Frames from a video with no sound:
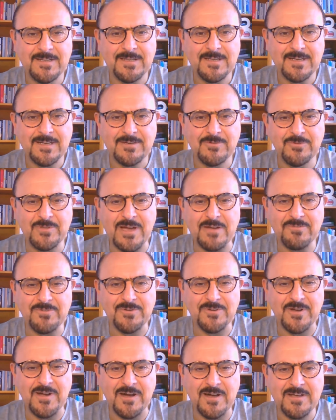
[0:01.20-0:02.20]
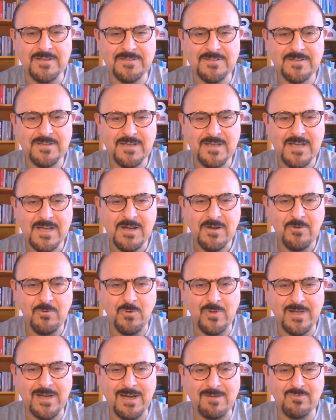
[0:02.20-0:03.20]
Good afternoon, guys.
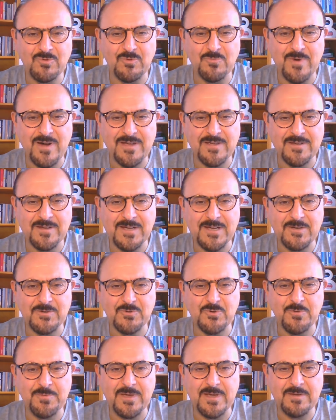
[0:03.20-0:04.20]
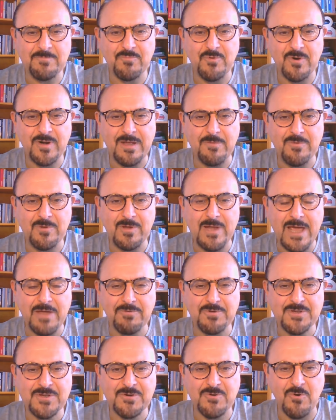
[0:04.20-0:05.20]
Welcome to my Ruby programming
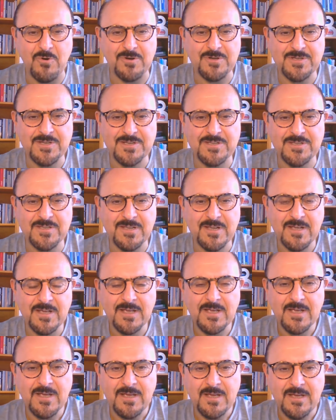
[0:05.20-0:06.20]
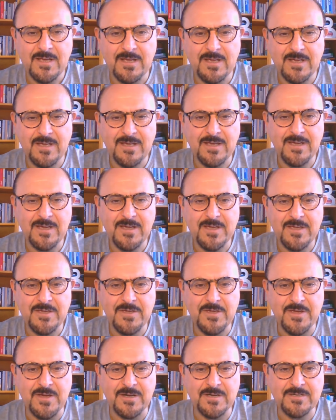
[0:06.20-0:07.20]
language courses.
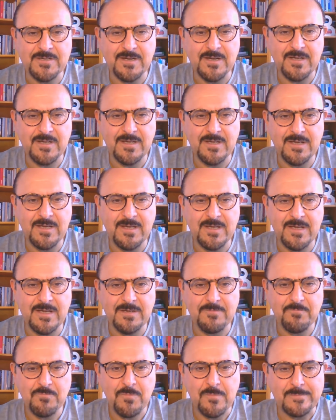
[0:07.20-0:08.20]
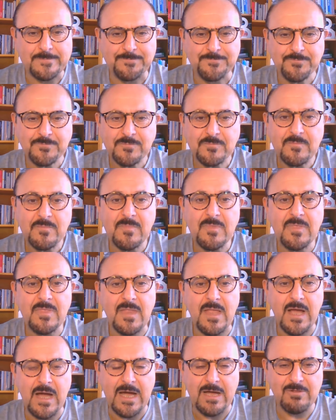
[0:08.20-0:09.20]
Here
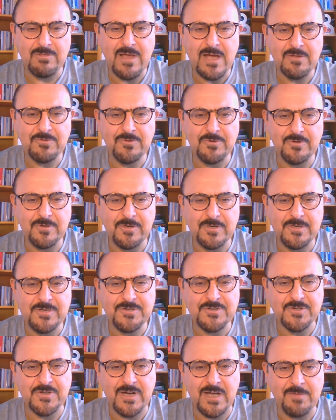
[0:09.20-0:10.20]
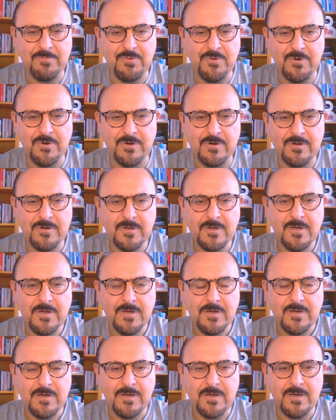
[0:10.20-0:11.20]
I'd like to describe your
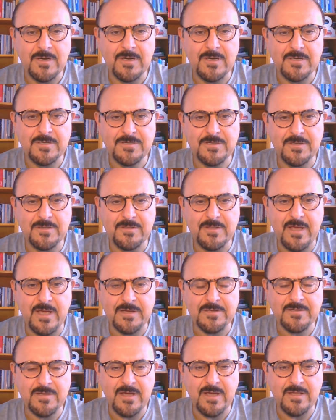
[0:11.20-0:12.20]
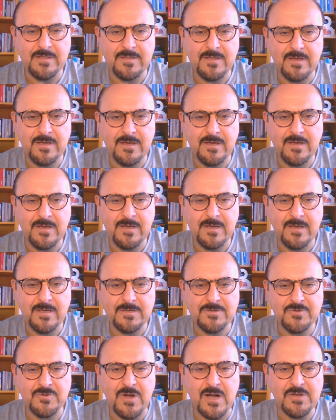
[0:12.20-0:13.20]
syntax and
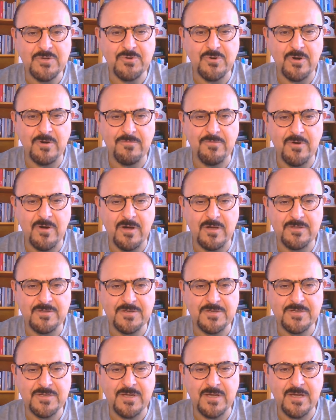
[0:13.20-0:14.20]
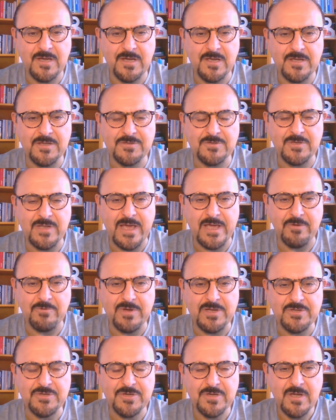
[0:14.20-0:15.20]
structure of this easy
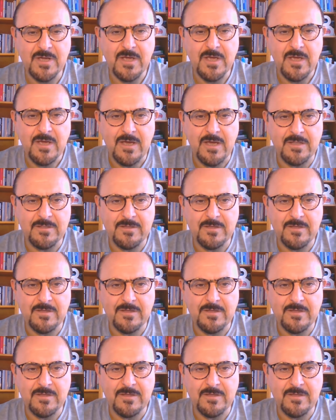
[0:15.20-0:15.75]
language, and